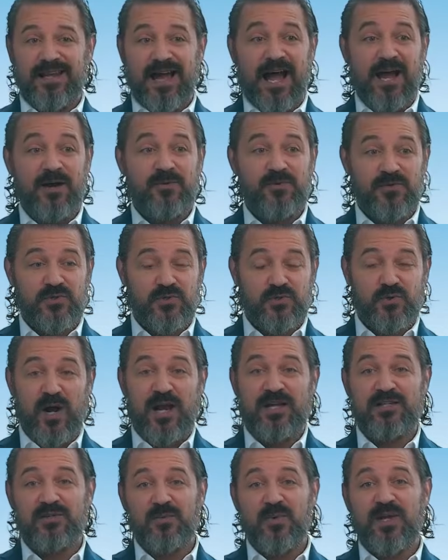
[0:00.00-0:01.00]
I was
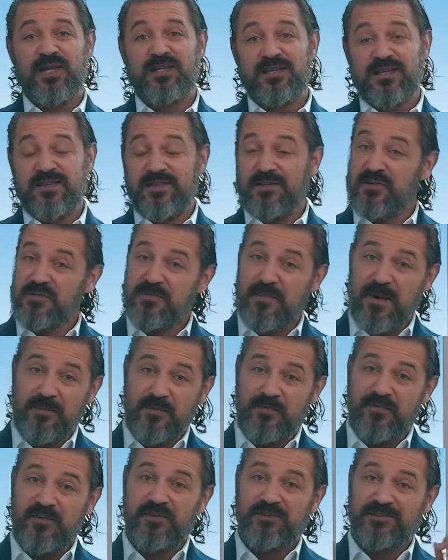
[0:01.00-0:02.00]
trying to win in the
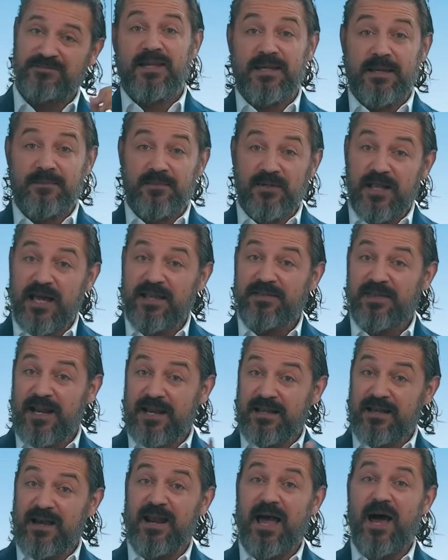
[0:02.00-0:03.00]
newspaper field, and I'm glad
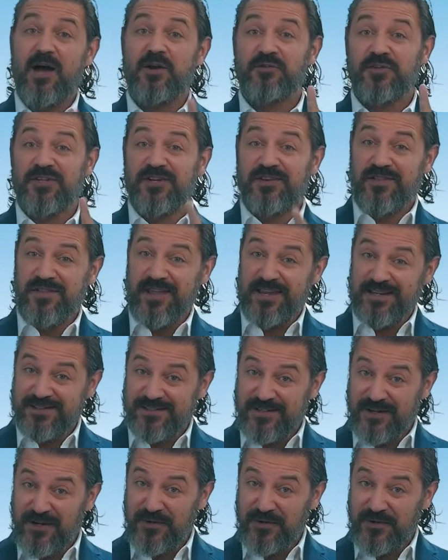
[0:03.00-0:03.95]
that I got out of it thanks to